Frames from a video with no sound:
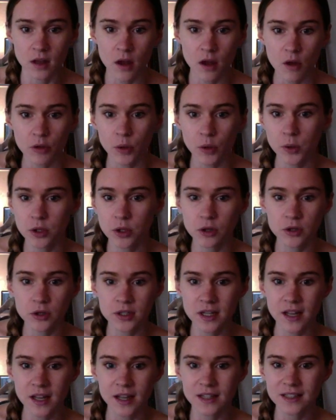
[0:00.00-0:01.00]
Those
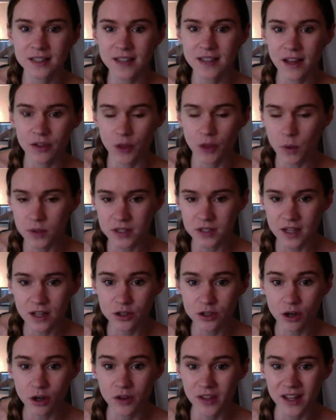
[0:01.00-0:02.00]
things
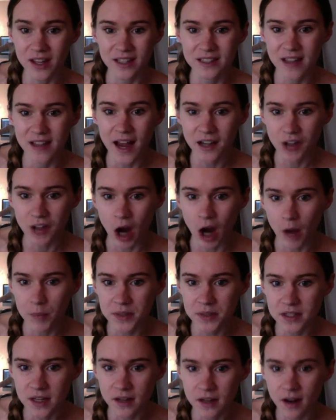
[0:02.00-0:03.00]
are the exact
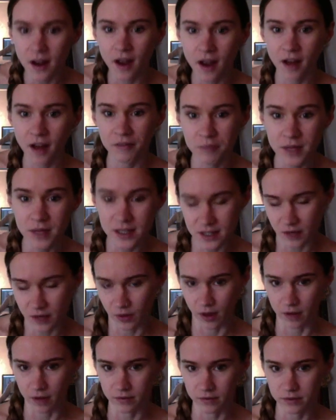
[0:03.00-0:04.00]
opposite of peace and
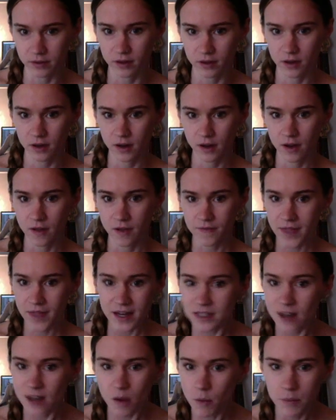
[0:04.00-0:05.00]
love. That is
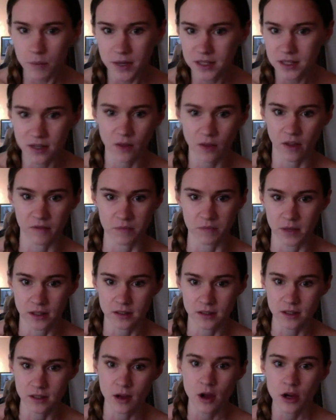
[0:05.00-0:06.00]
not what peace and love means.
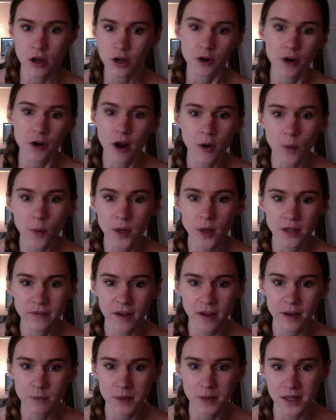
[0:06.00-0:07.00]
You're not going to
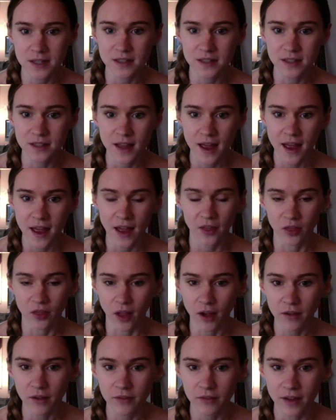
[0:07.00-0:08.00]
find peace and
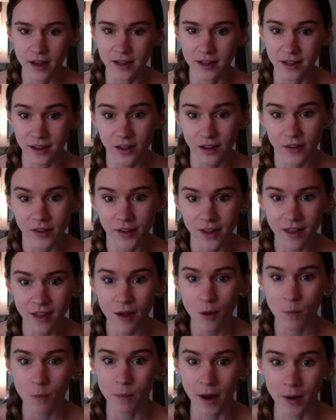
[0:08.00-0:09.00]
love and healing
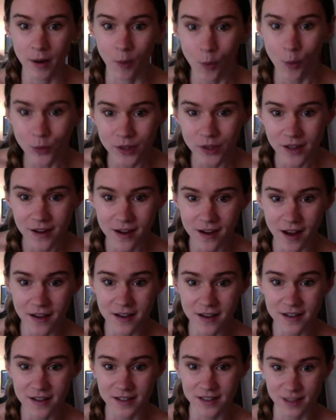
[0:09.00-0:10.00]
by holding a gun
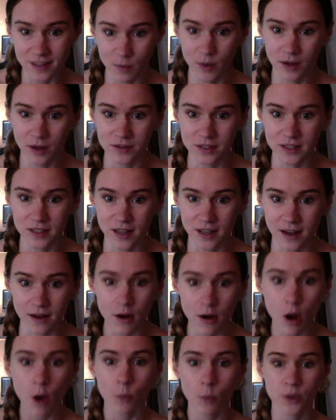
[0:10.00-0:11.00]
to someone else's head,
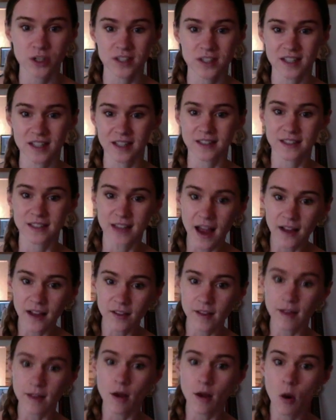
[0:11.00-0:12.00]
which is
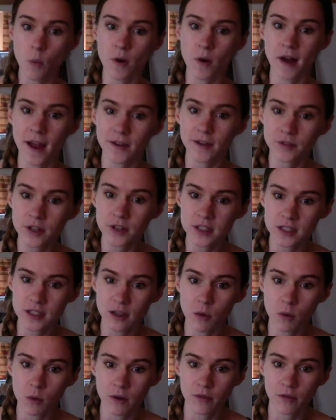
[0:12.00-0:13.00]
exactly what every single
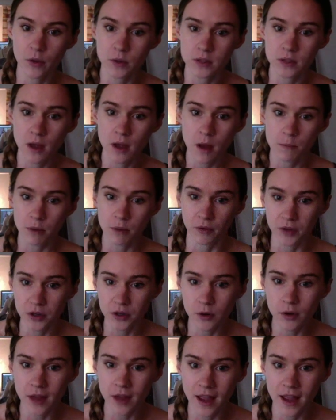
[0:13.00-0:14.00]
one of those political
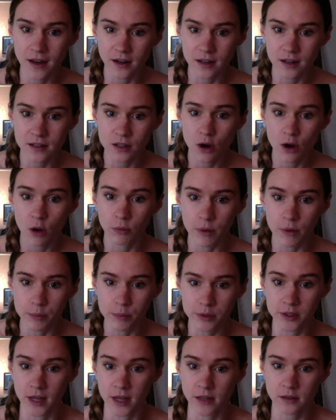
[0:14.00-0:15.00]
candidates
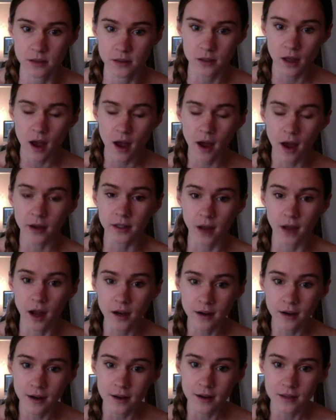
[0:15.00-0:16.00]
represents. A
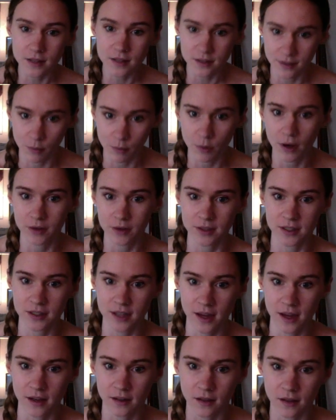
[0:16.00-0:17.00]
gun to someone else's head.